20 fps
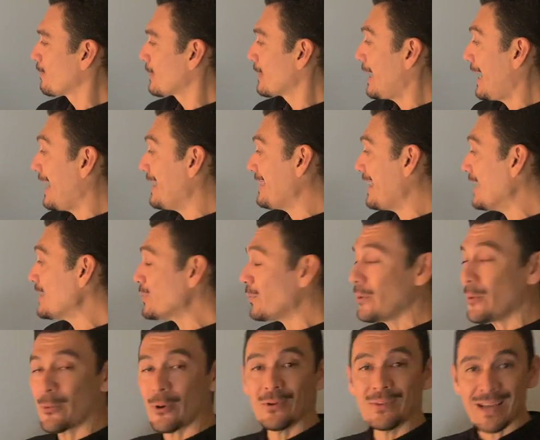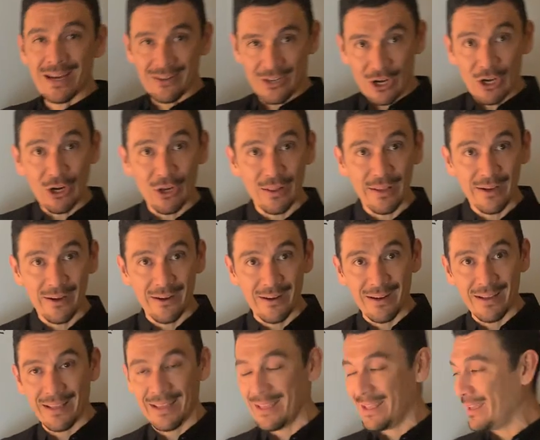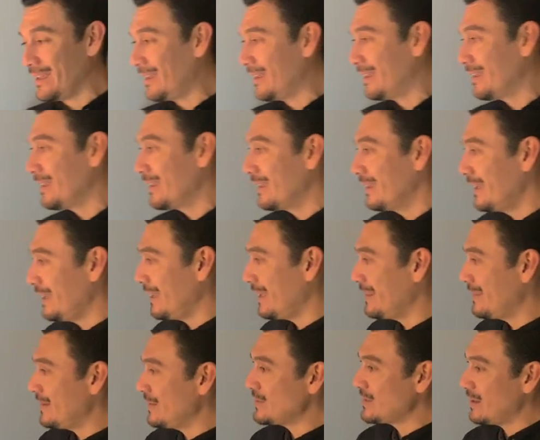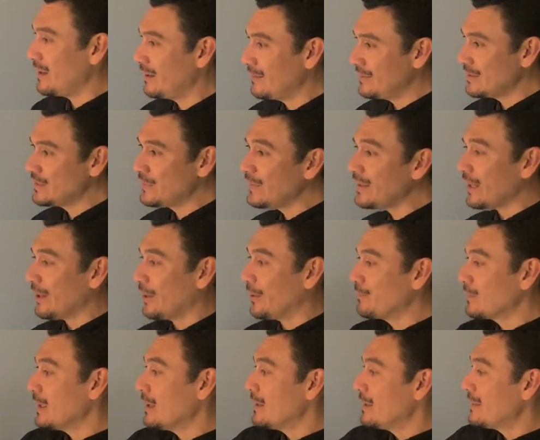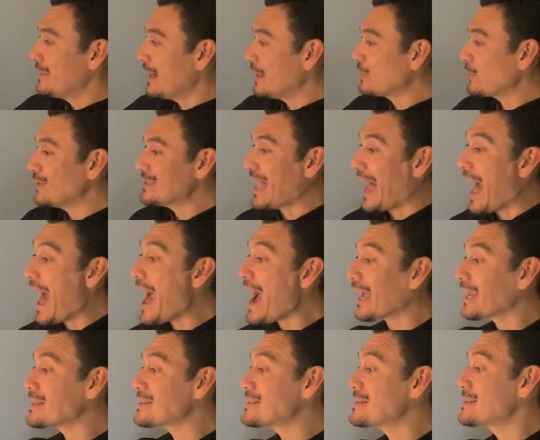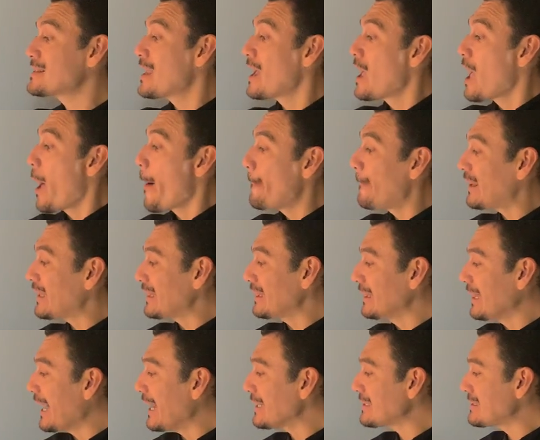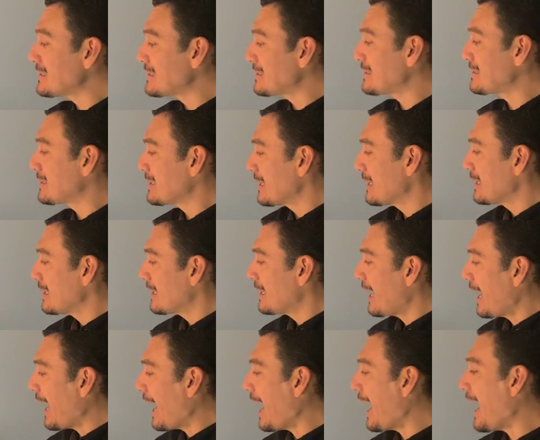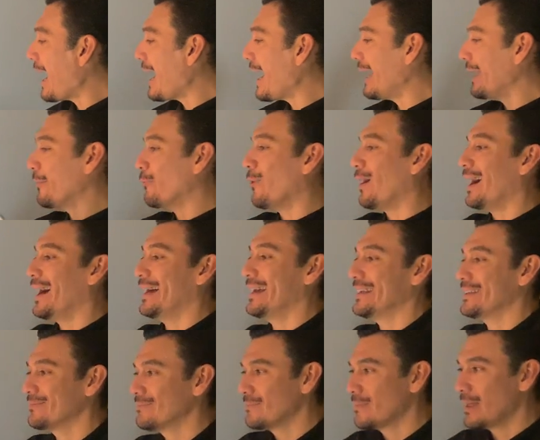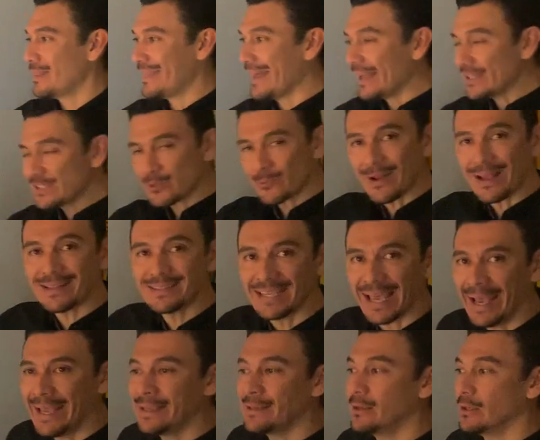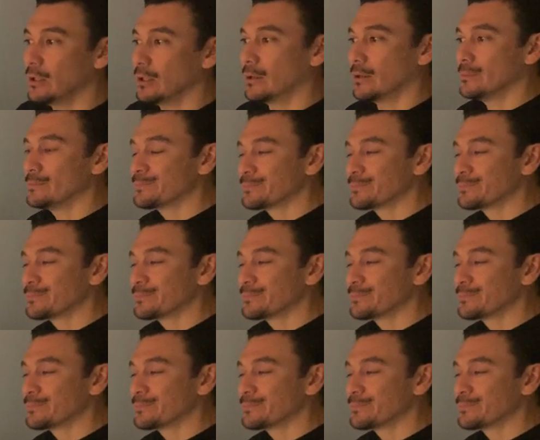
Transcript: And that's what we wrote down earlier in this video. That was x plus iy. That's rectangular.